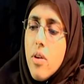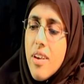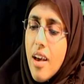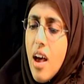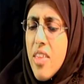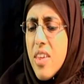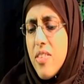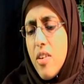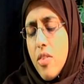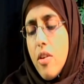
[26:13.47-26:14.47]
Well, yeah, I think
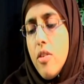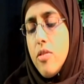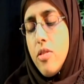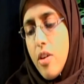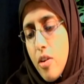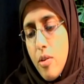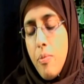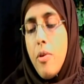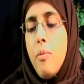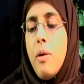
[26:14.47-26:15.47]
their
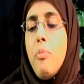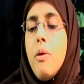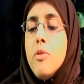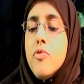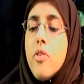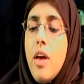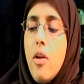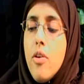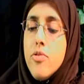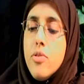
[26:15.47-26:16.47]
main premise for that
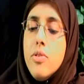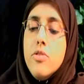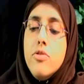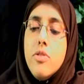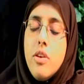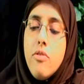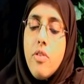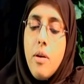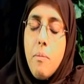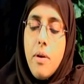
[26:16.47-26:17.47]
also is to give
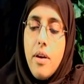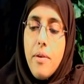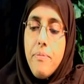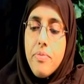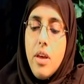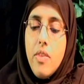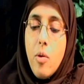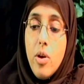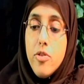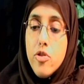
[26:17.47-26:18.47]
them,
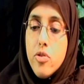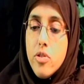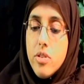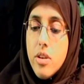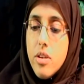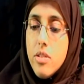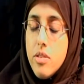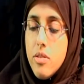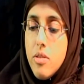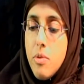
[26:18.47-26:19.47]
they want their children to
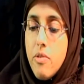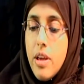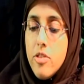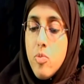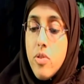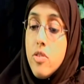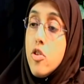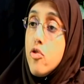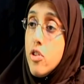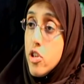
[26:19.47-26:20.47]
be raised within
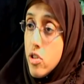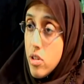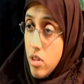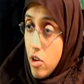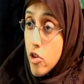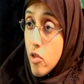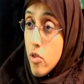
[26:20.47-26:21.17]
the tradition, their mm-hmm.